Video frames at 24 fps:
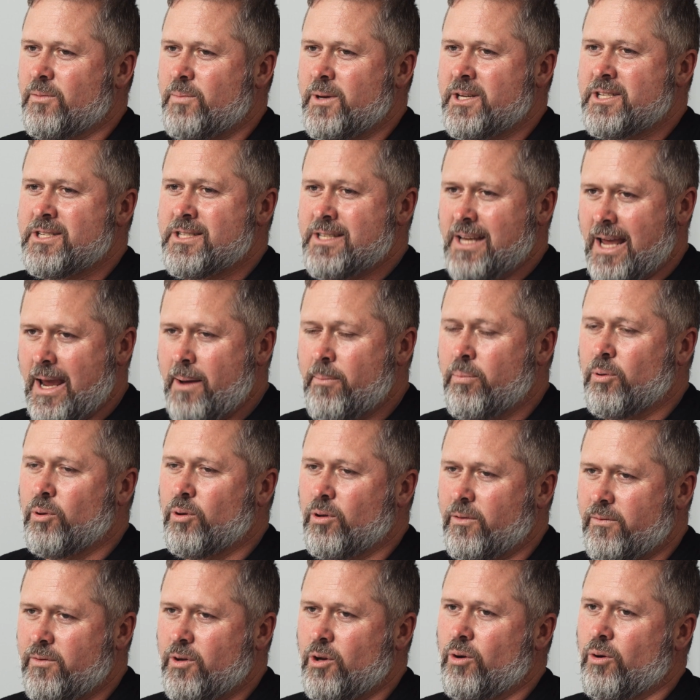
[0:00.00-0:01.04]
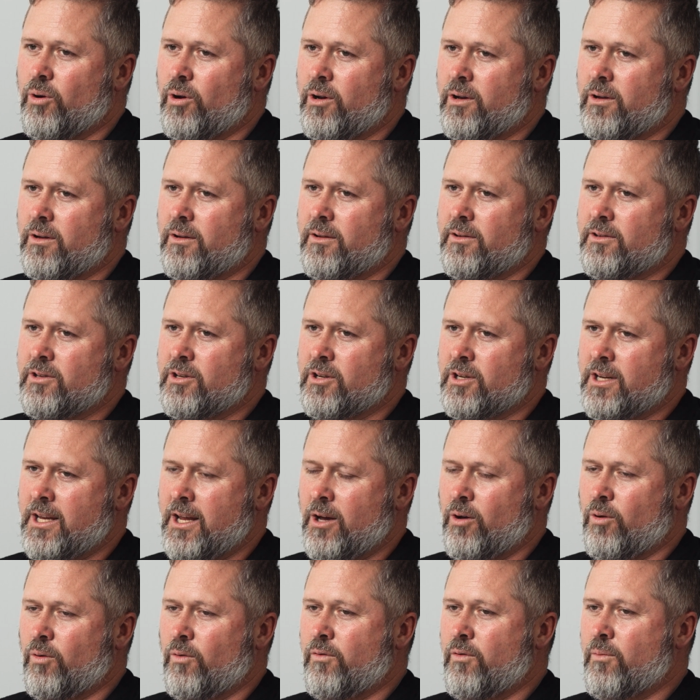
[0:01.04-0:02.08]
The best sample of urine to
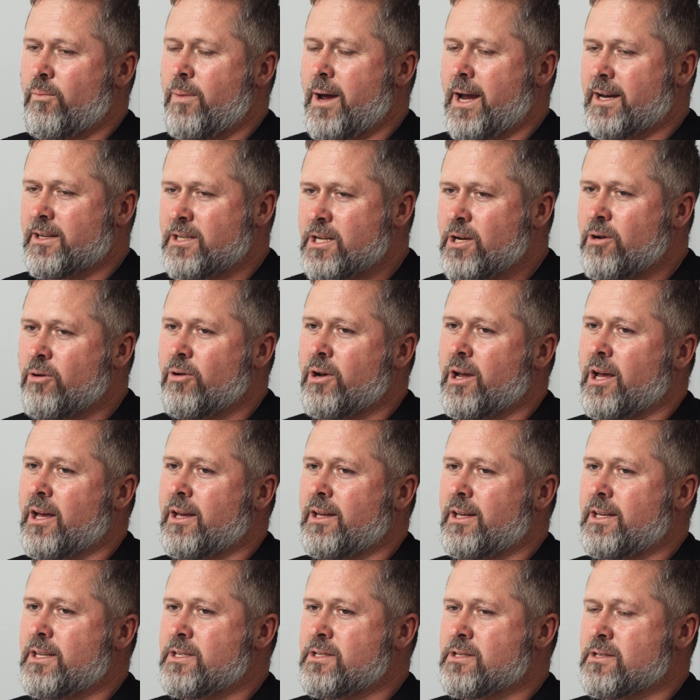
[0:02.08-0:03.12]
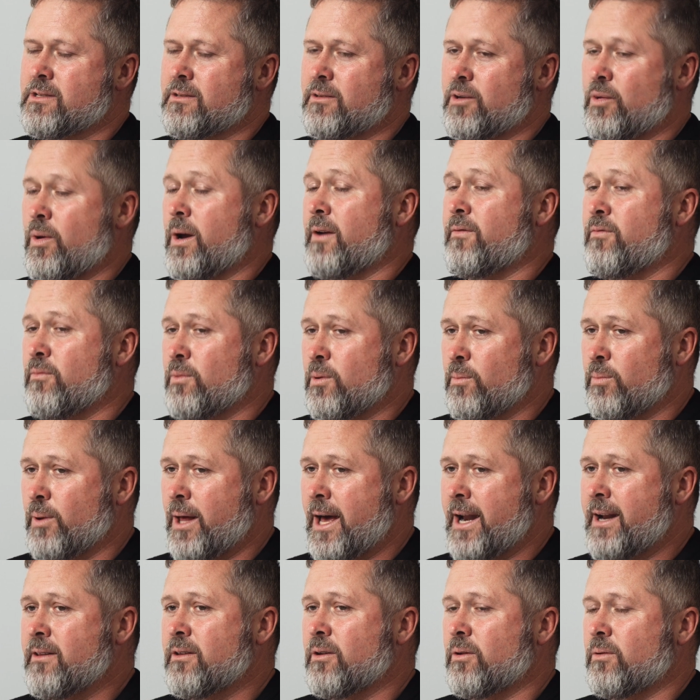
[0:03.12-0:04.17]
kill from bacteria is direct from the
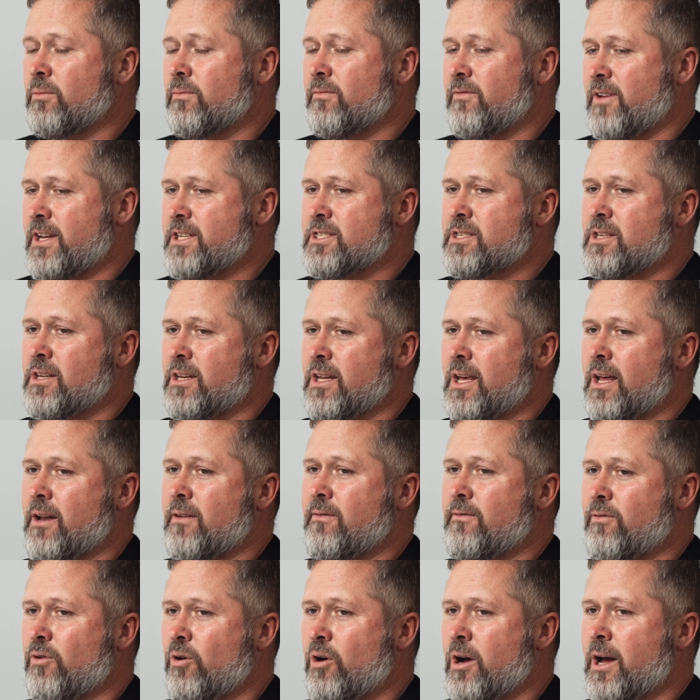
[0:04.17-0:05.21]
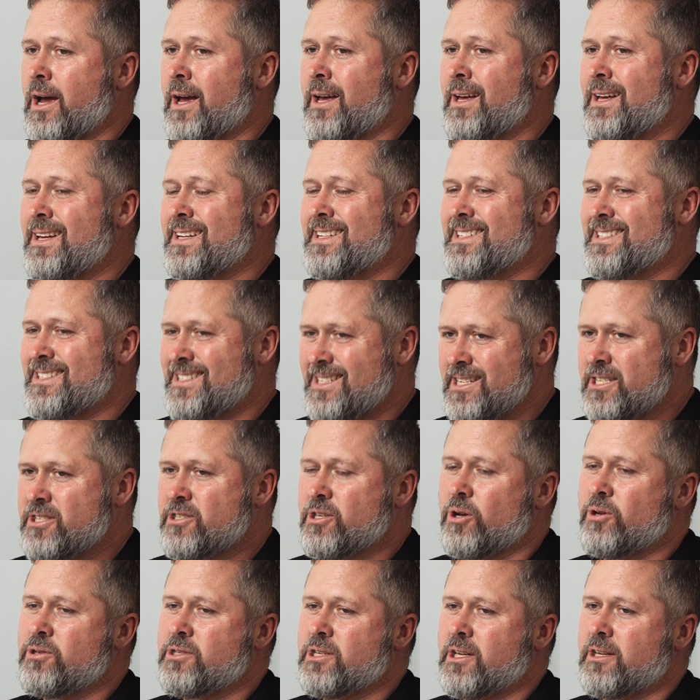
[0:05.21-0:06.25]
bladder that vets can get via
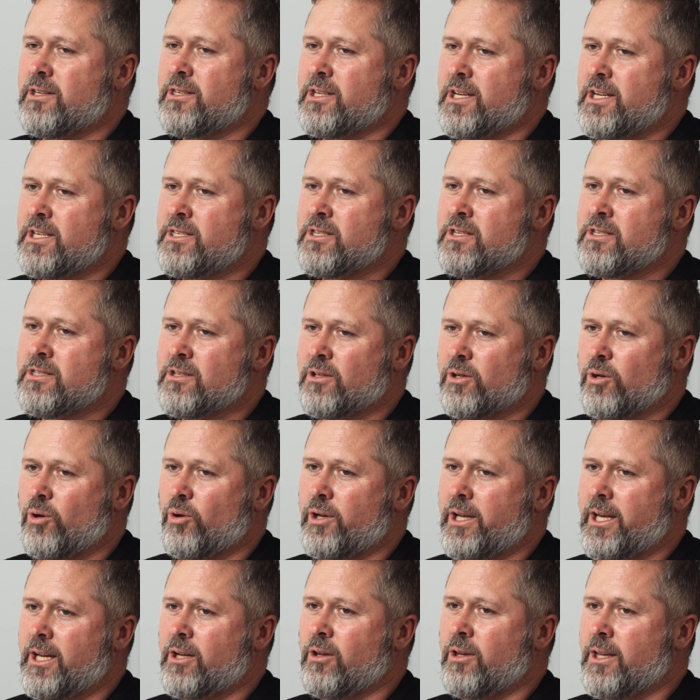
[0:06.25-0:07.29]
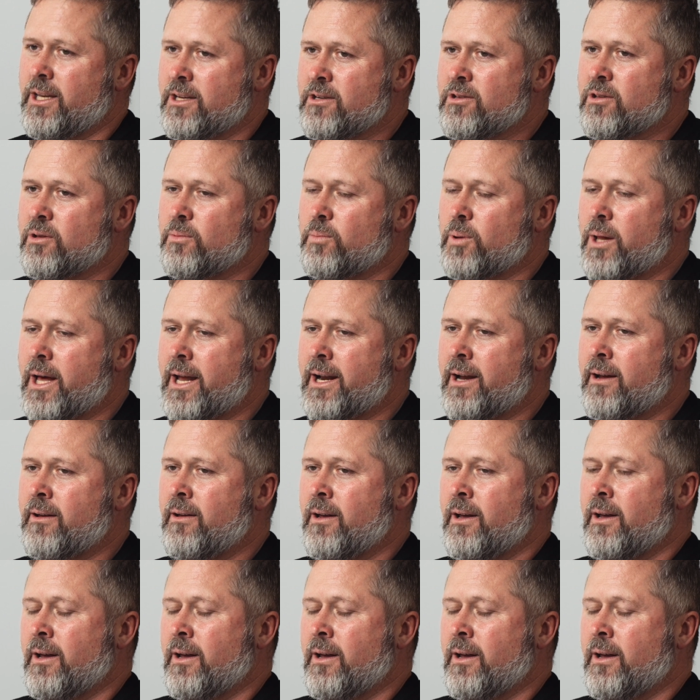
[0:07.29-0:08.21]
cystocentesis, a little needle into the bladder.